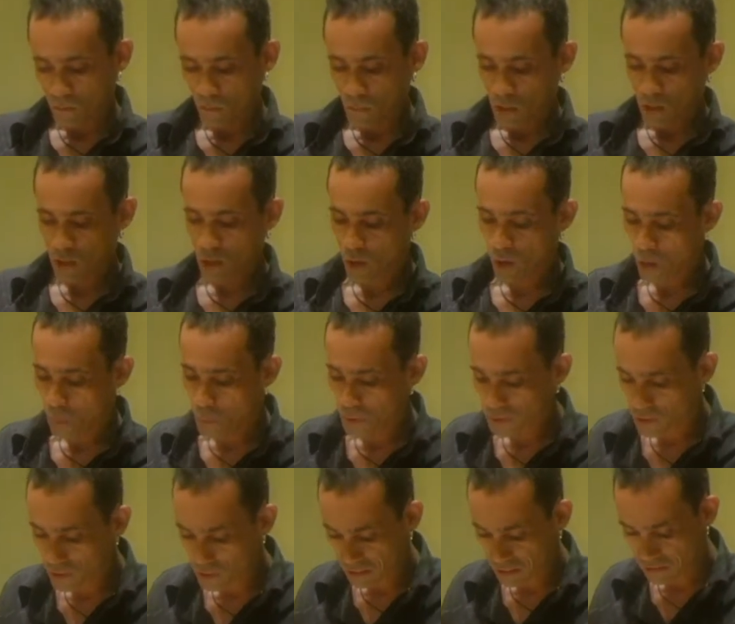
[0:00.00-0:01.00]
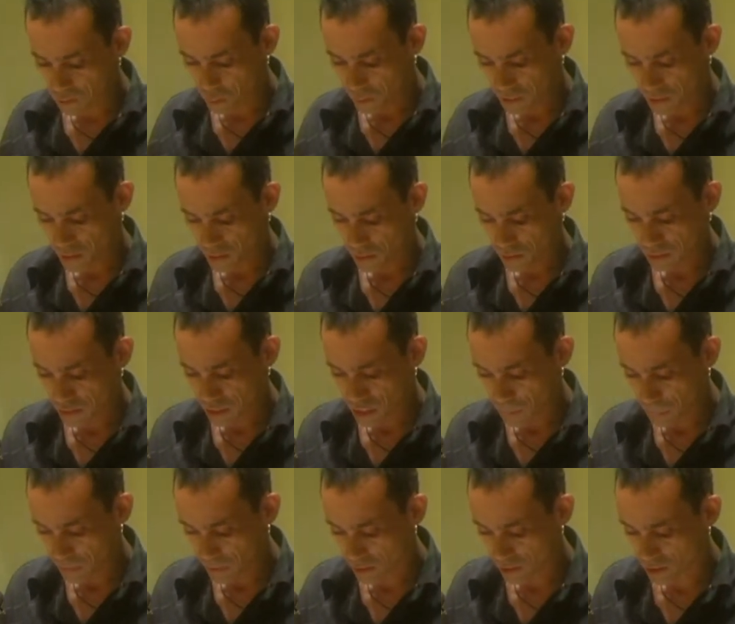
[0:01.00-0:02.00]
So I want to give voice to the
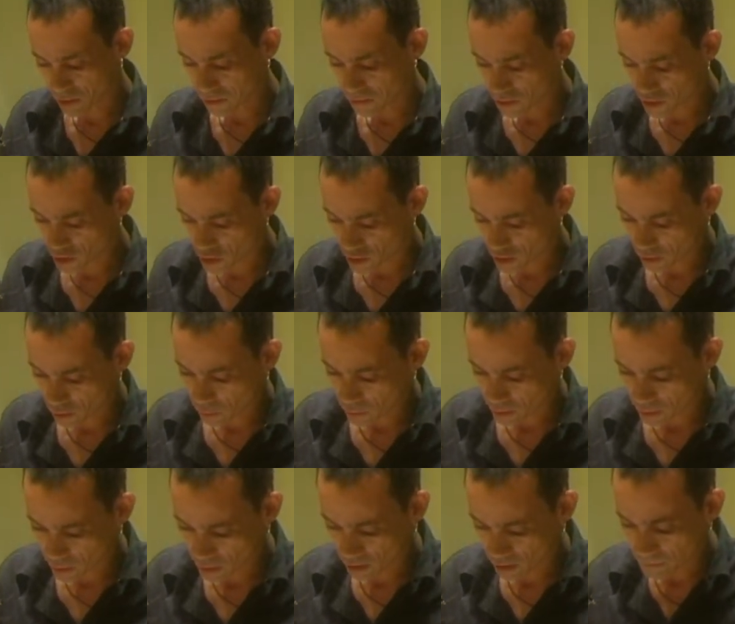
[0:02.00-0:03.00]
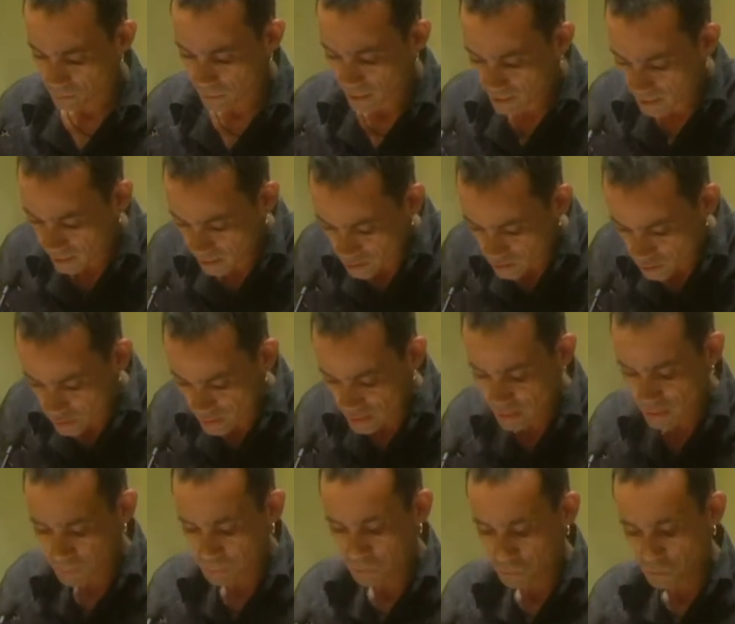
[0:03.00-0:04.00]
experience of this generation of my
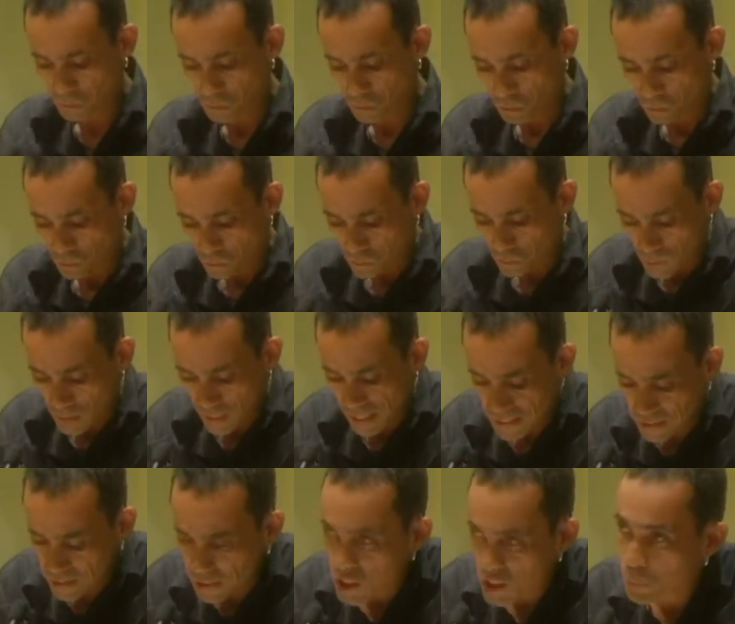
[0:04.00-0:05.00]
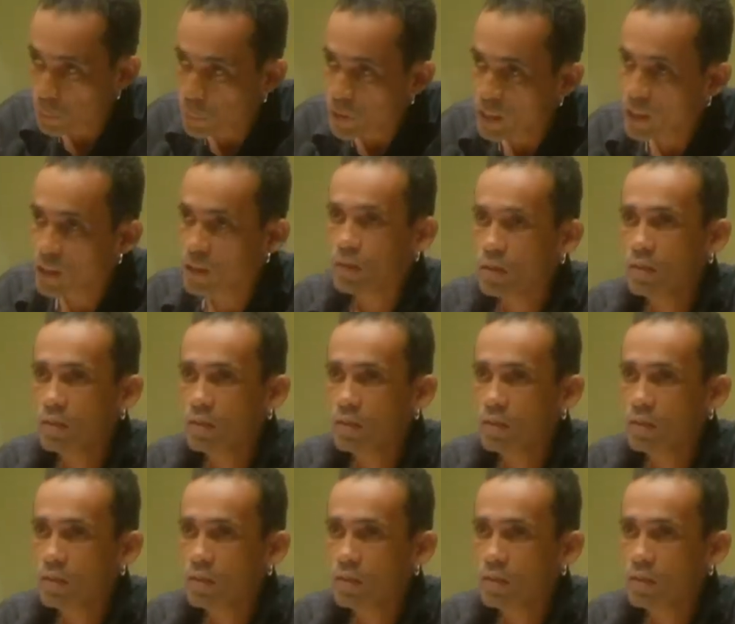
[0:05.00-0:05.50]
country as they speak